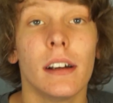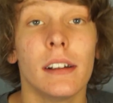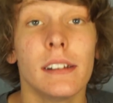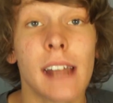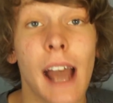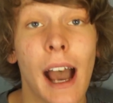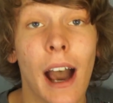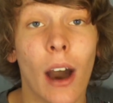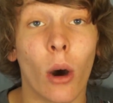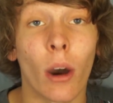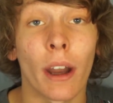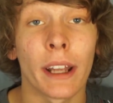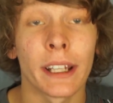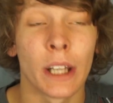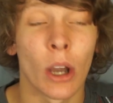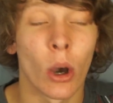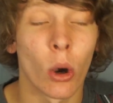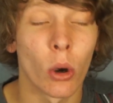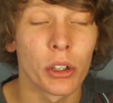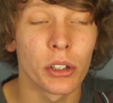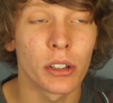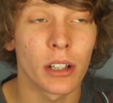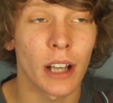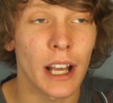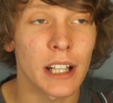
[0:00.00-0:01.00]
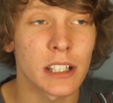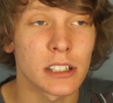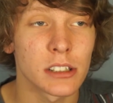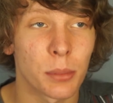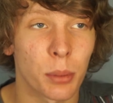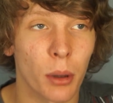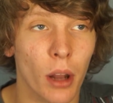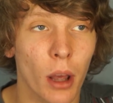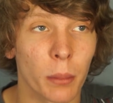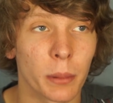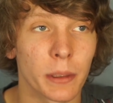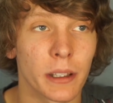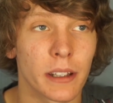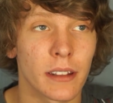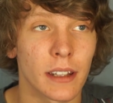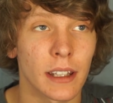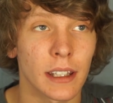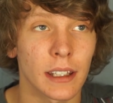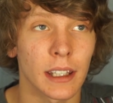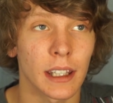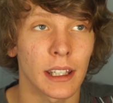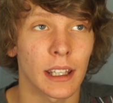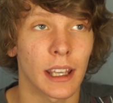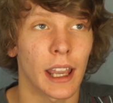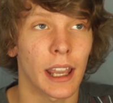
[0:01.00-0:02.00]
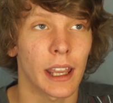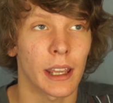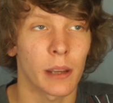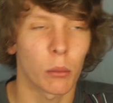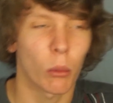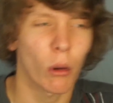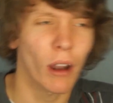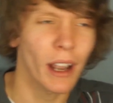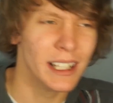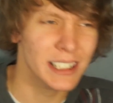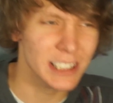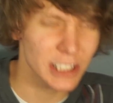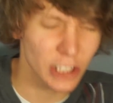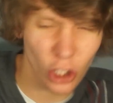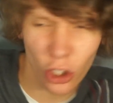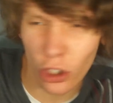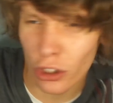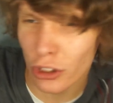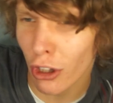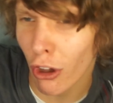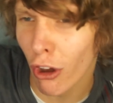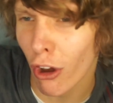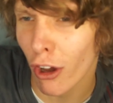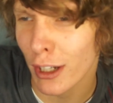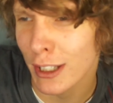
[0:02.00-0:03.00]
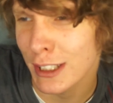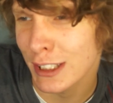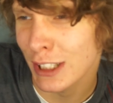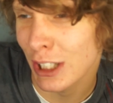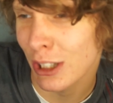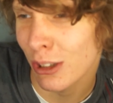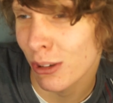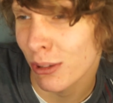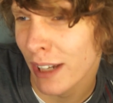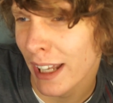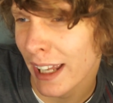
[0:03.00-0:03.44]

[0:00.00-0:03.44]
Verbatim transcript: Now, I know you guys are probably thinking, hey, why is it called hottest Q and